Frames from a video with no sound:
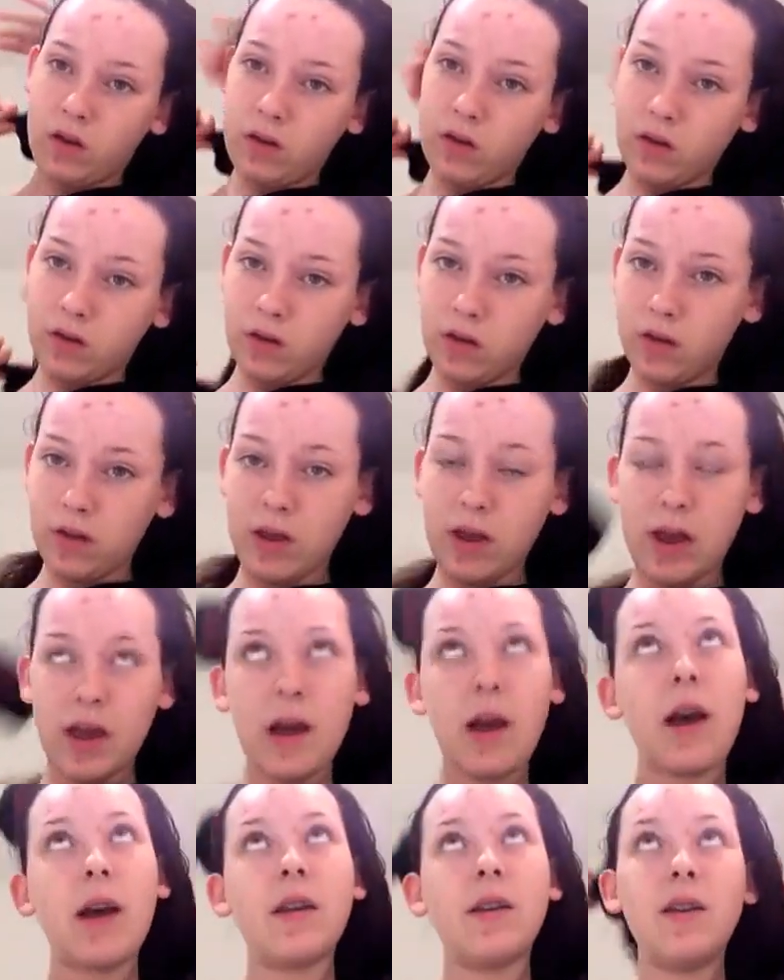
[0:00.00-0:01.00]
So yeah,
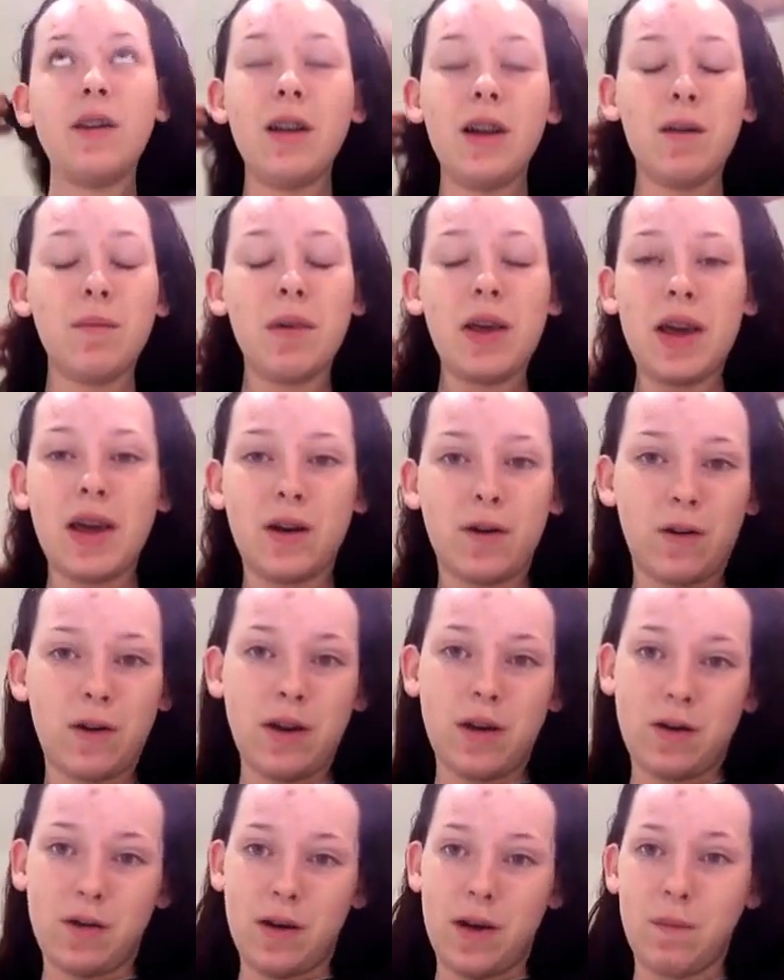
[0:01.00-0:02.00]
I do like my hair
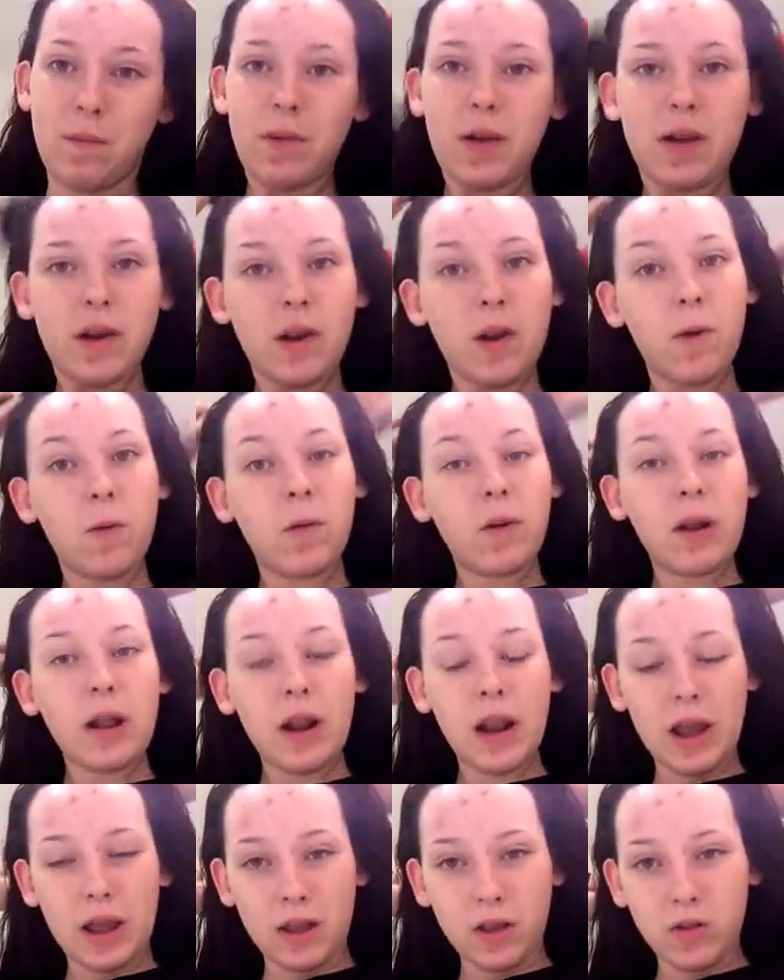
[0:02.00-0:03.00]
quite wet, but you don't want it
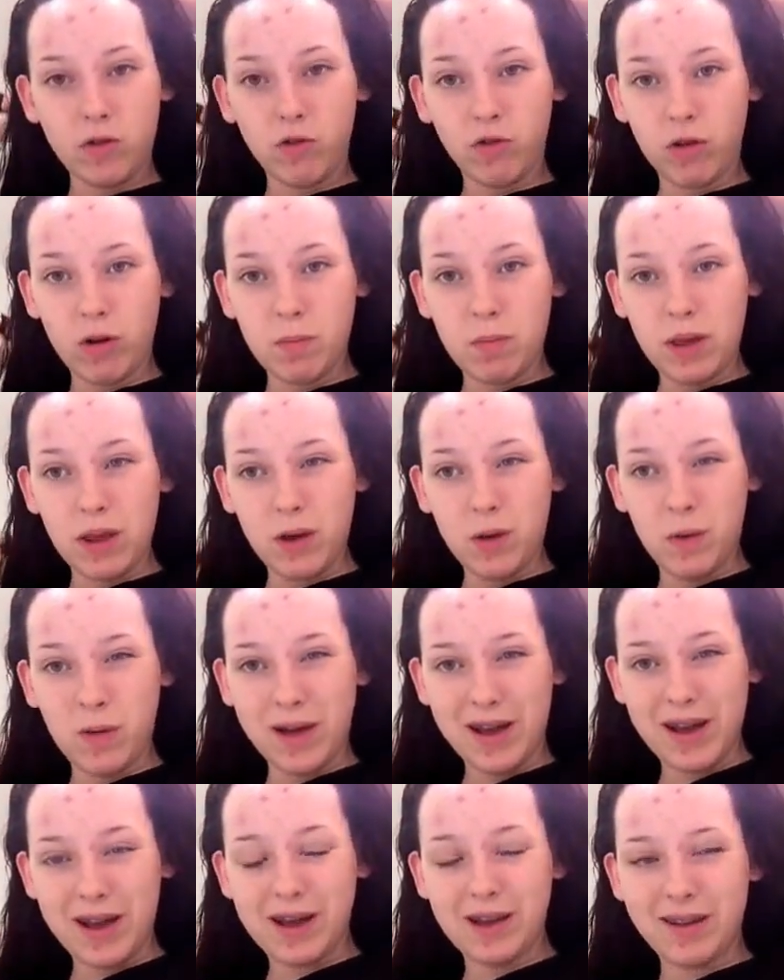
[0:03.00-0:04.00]
like dripping
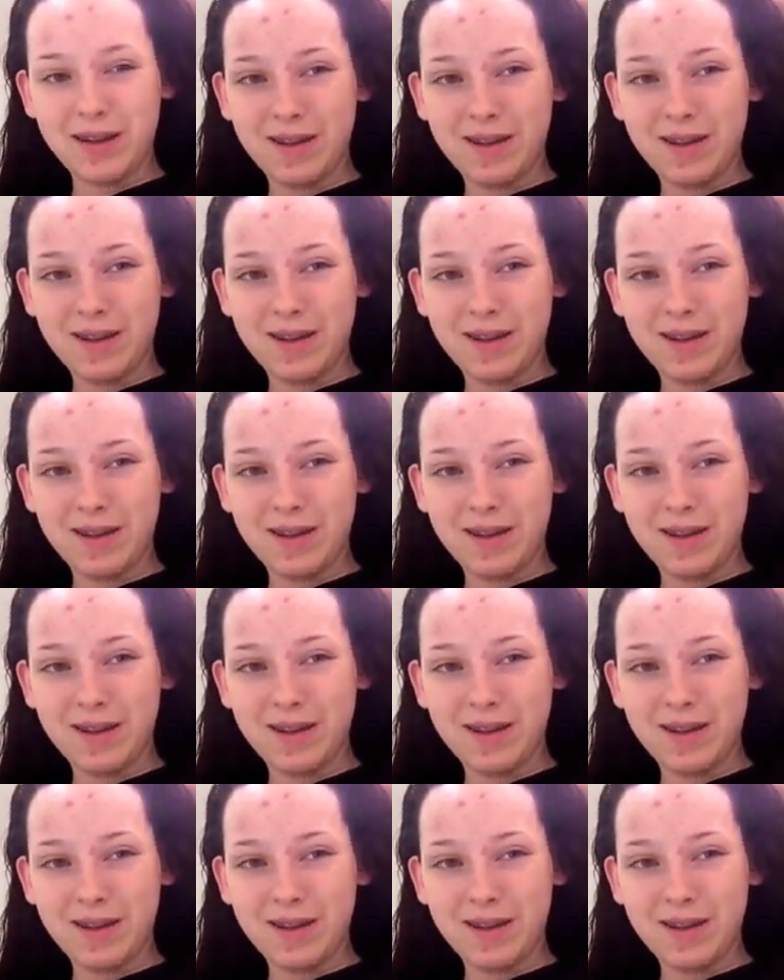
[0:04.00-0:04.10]
wet,